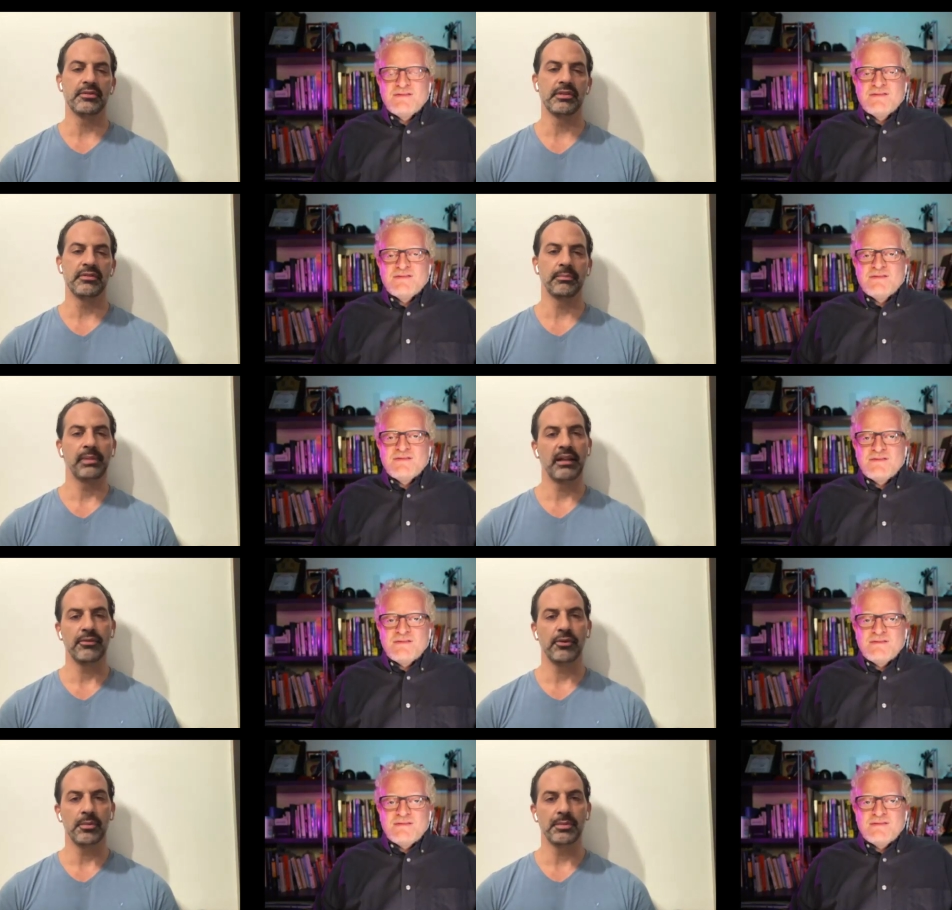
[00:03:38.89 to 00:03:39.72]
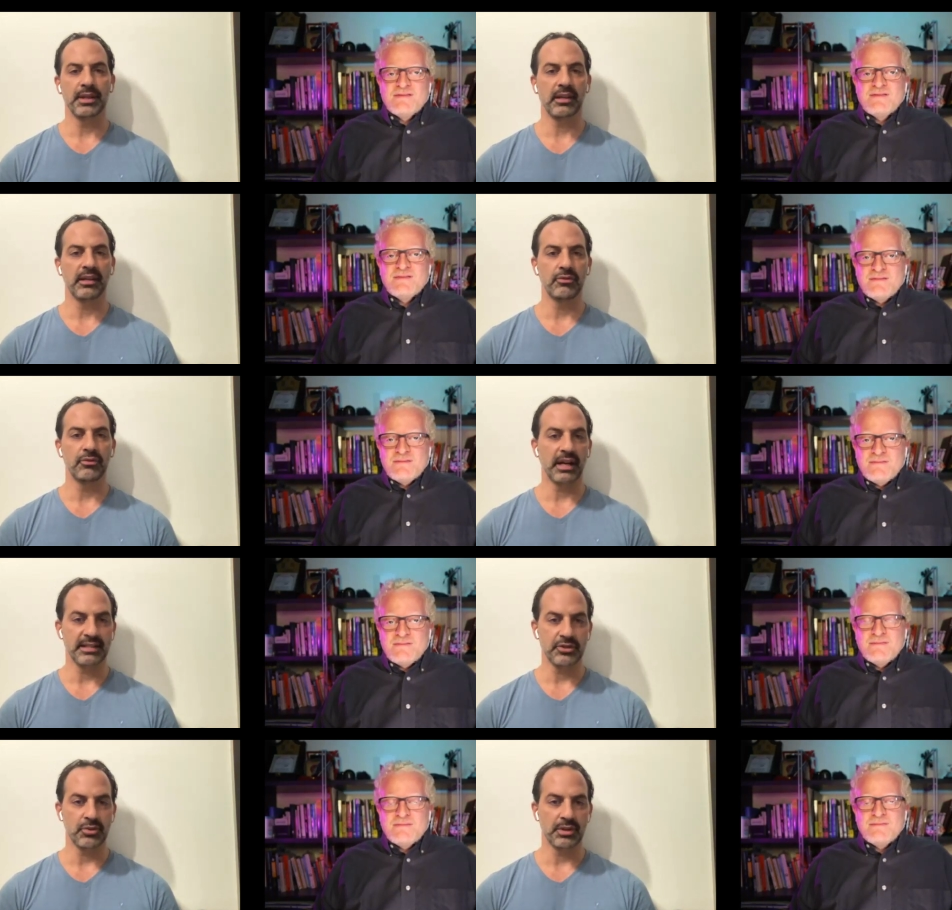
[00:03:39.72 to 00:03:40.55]
Speaker 1: of different platforms that give you
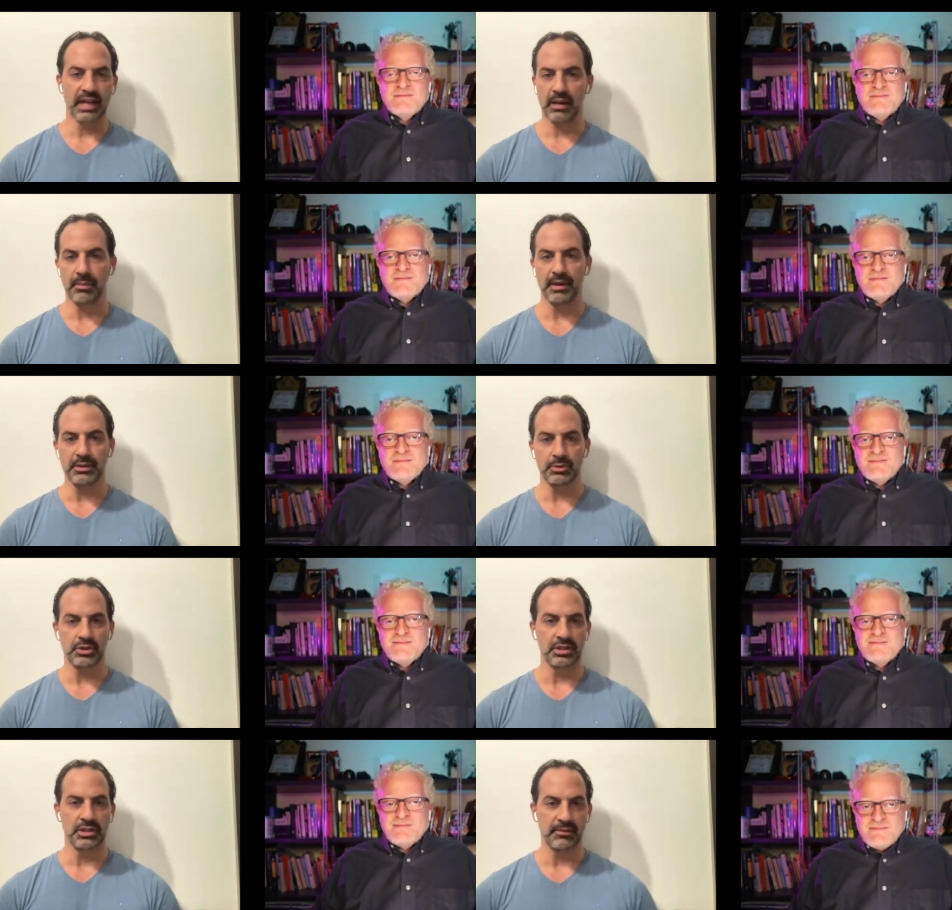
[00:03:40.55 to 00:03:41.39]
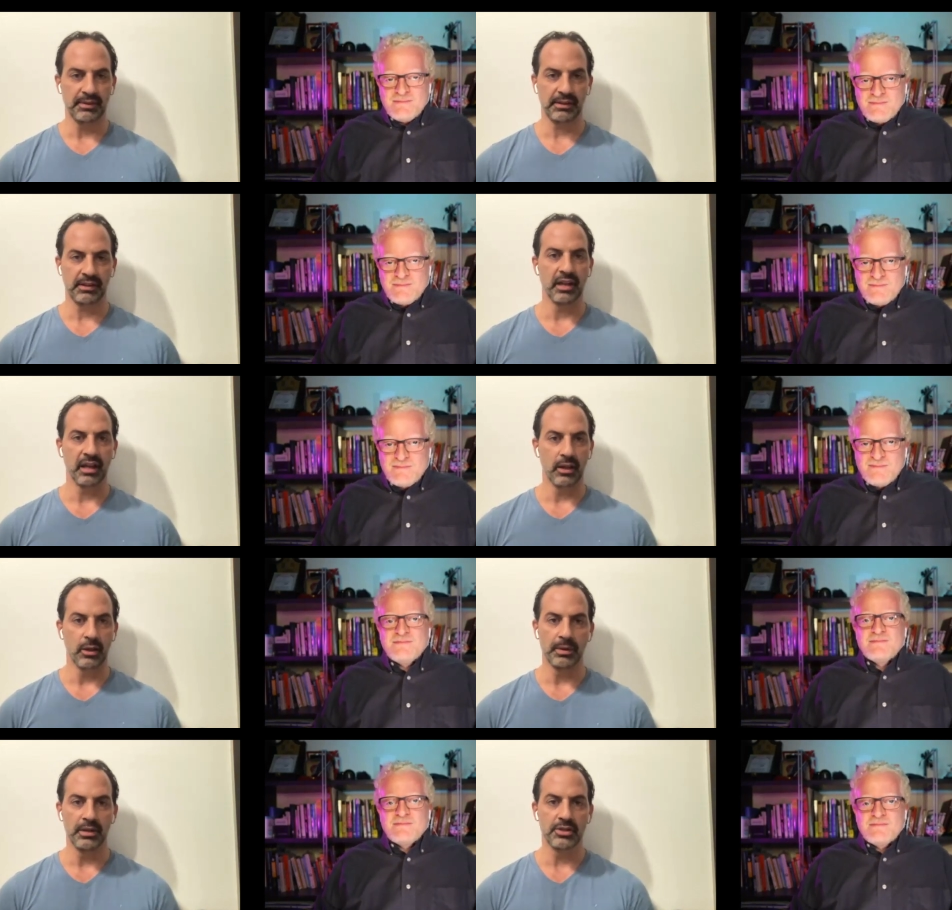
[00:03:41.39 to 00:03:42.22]
access to a database, which is effectively
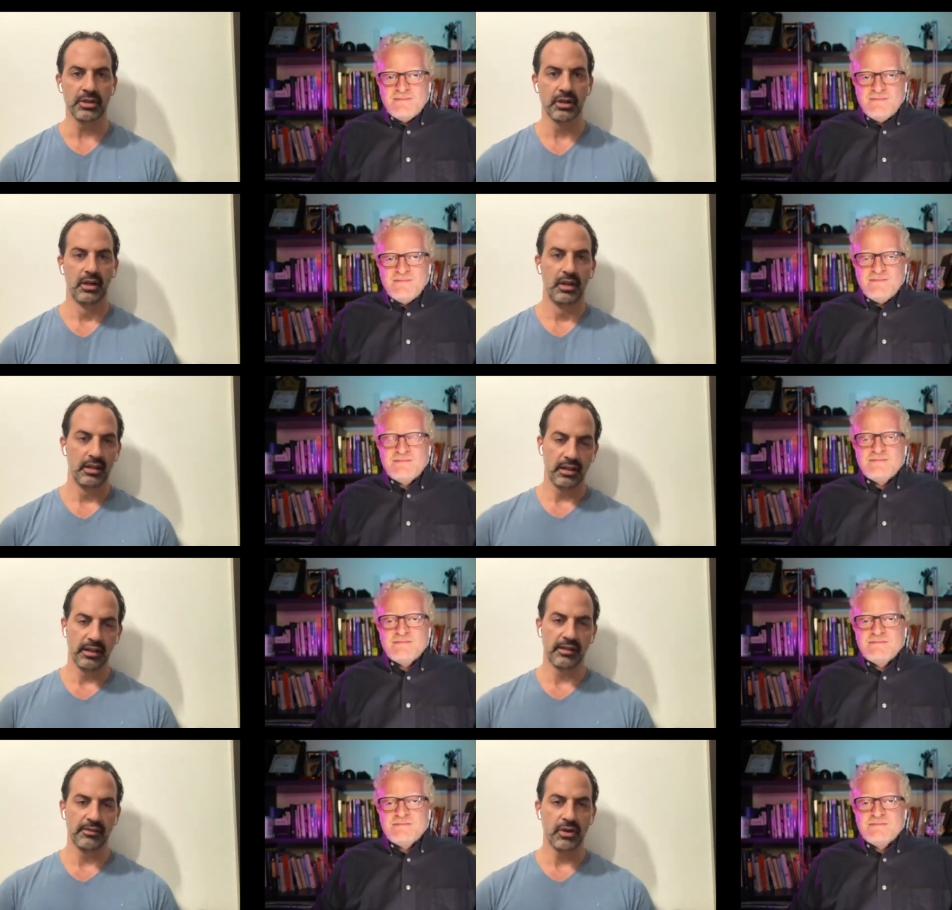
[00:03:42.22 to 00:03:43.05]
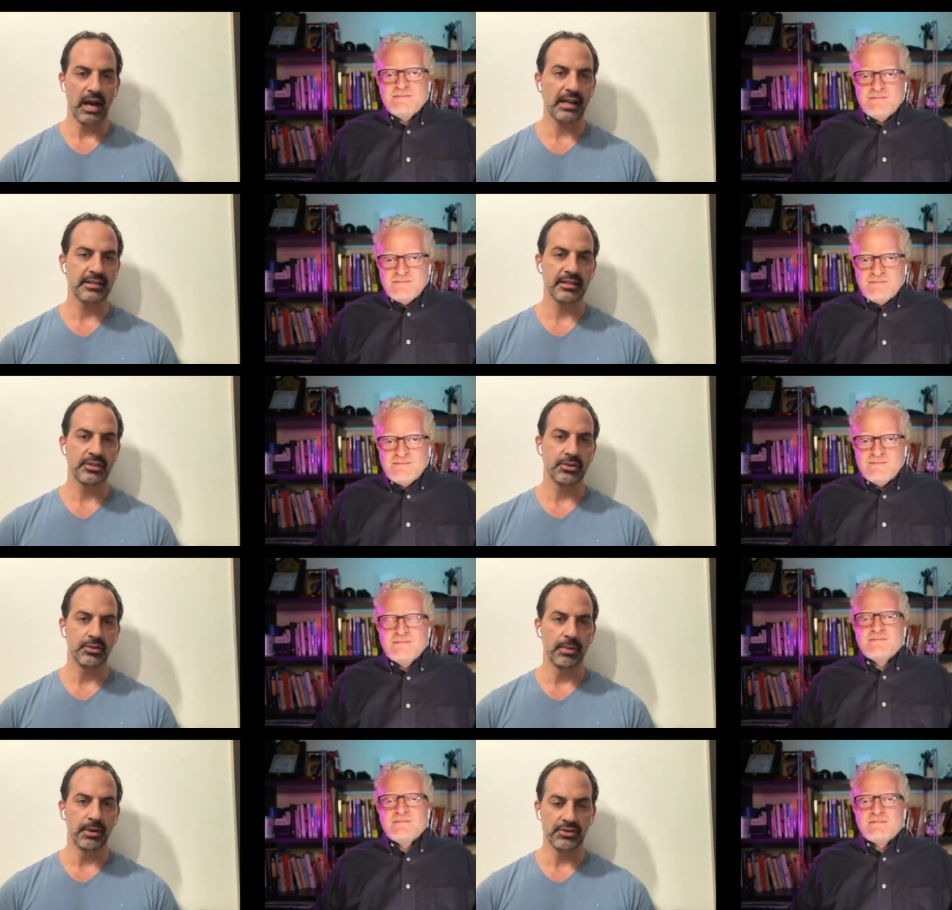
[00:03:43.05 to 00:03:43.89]
the Yellow Page. So they give you access
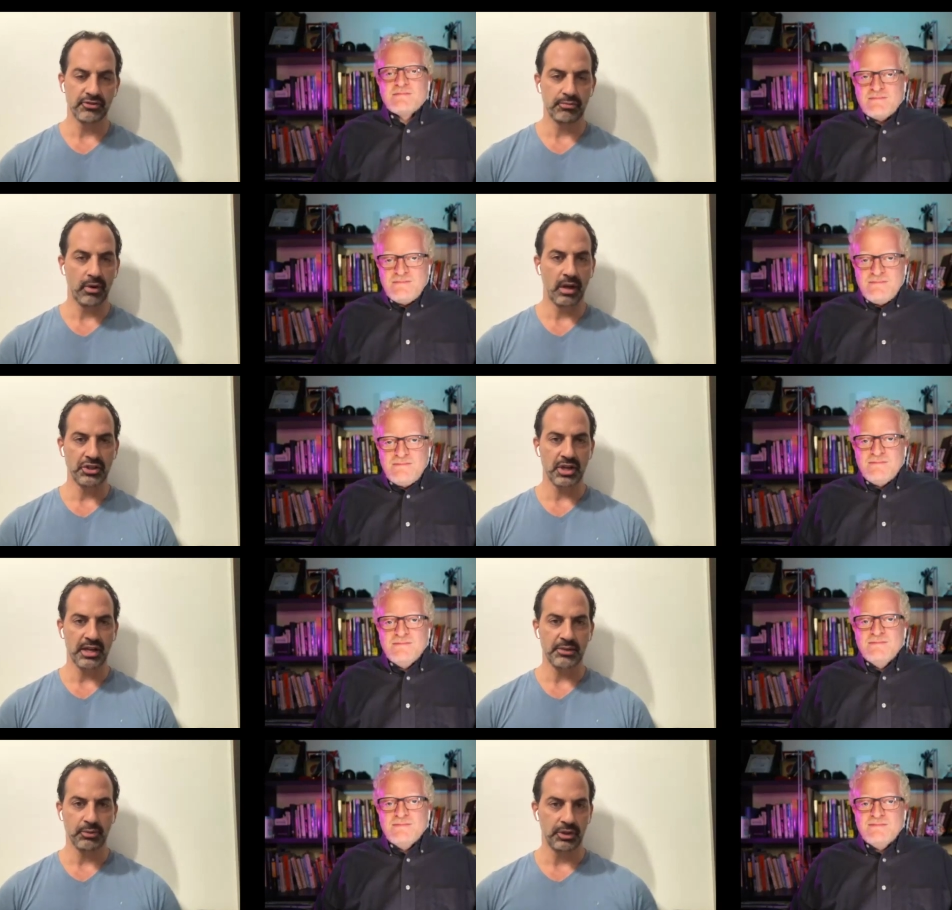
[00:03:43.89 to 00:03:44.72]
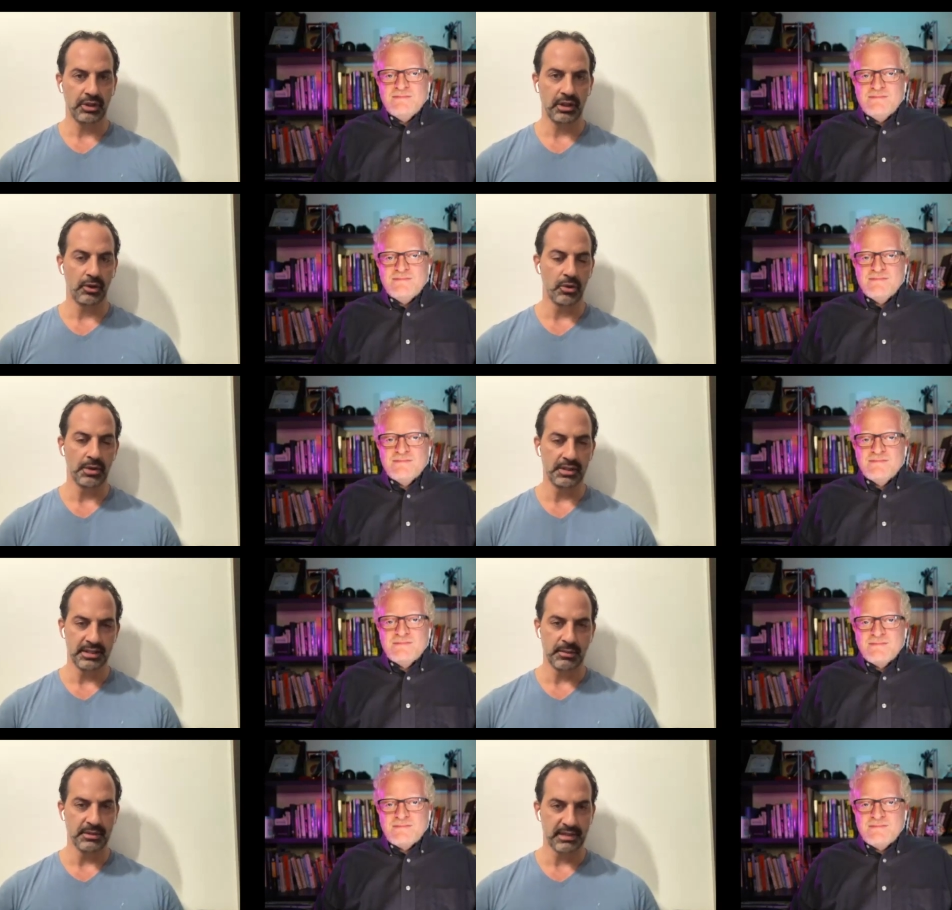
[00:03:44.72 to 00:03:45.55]
to a bunch of projects where you can go
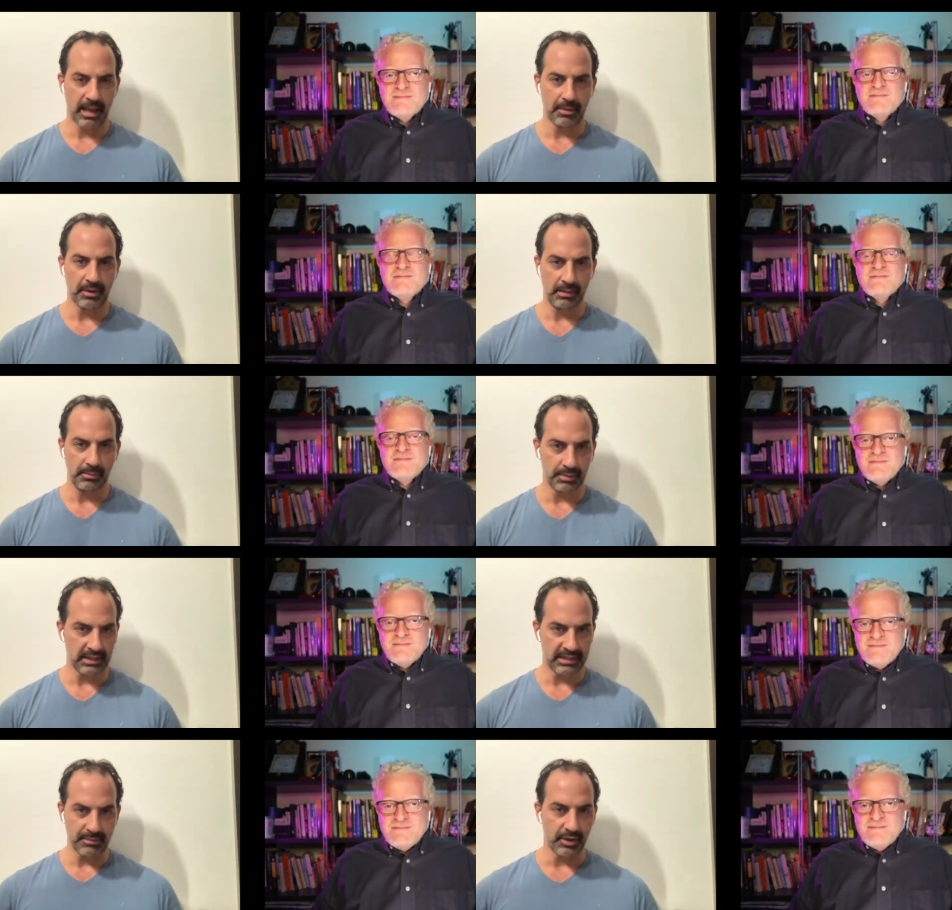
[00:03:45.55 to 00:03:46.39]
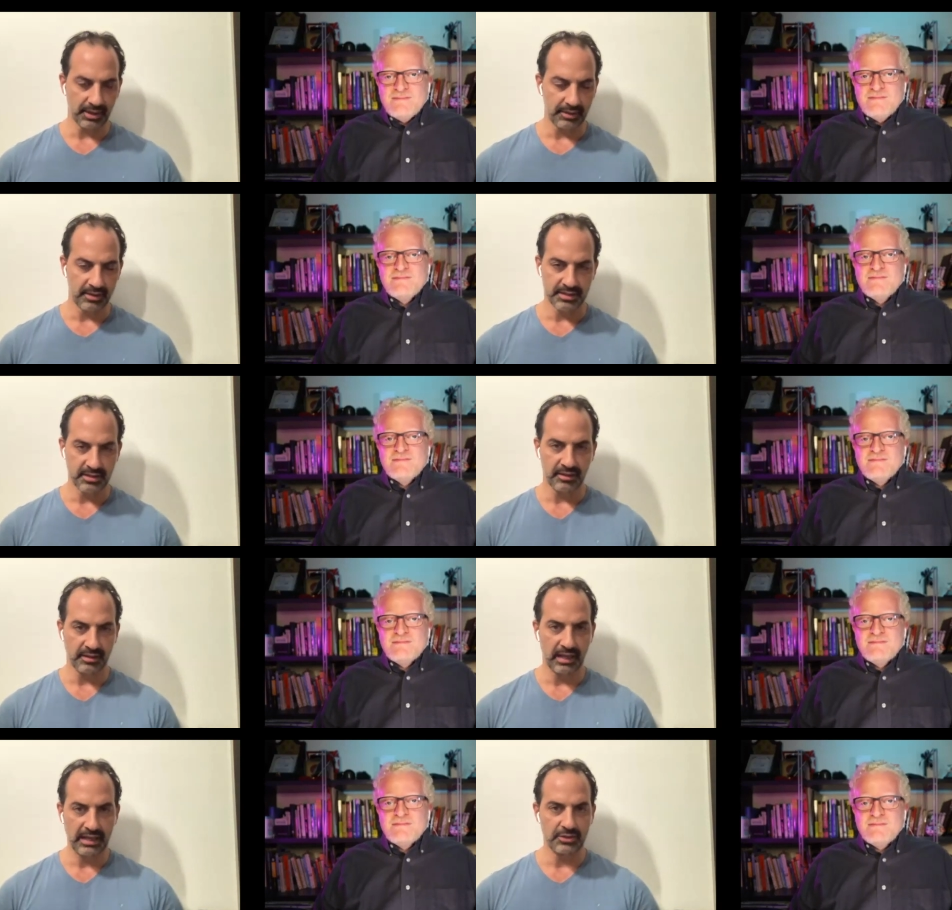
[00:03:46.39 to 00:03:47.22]
and see what's happening. That's about it. There's
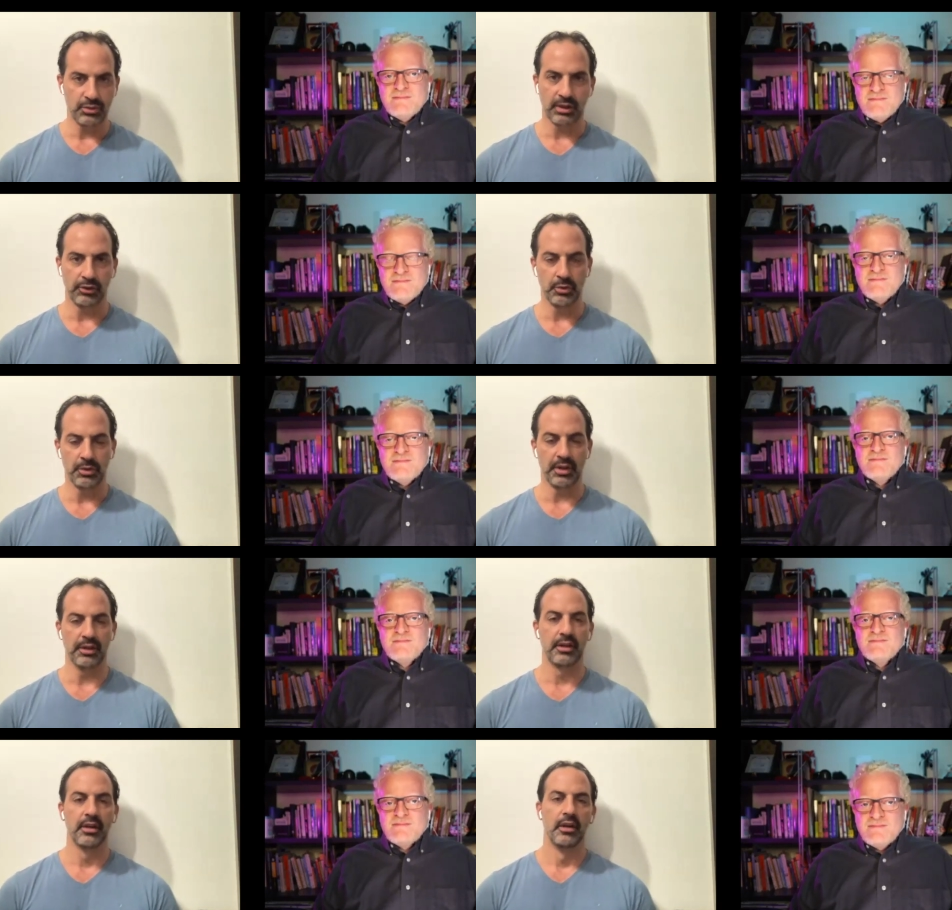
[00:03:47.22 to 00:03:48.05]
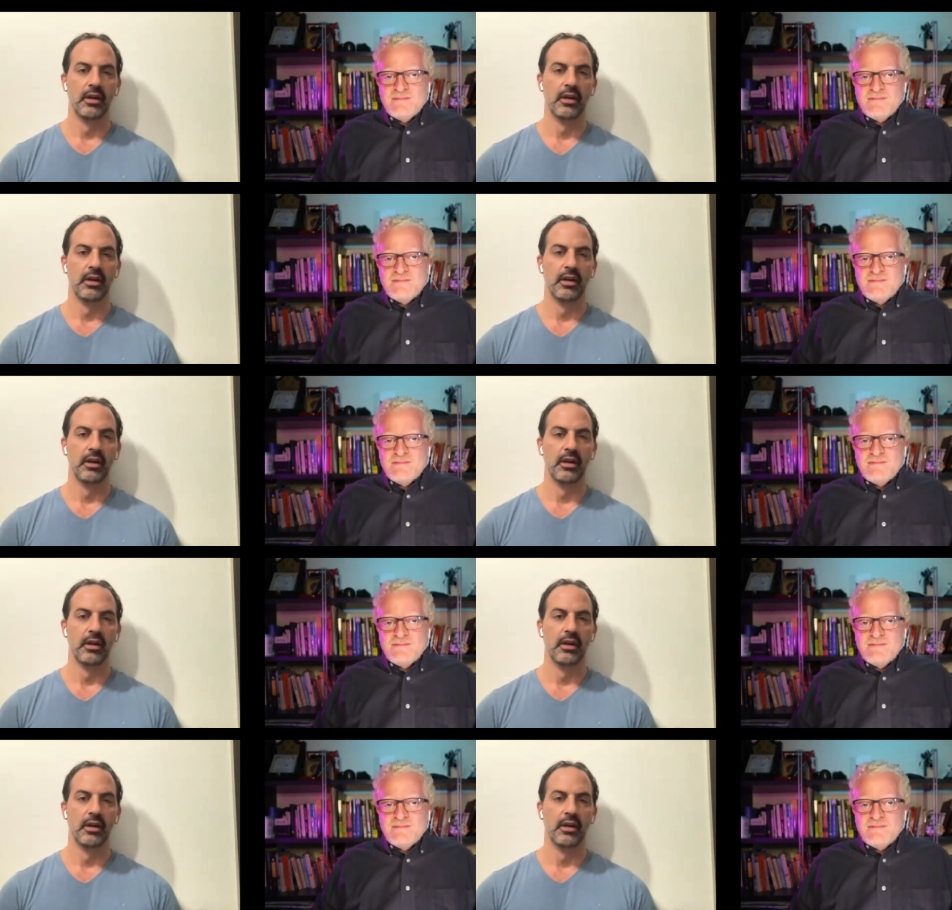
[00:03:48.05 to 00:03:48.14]
nothing else you can do with it.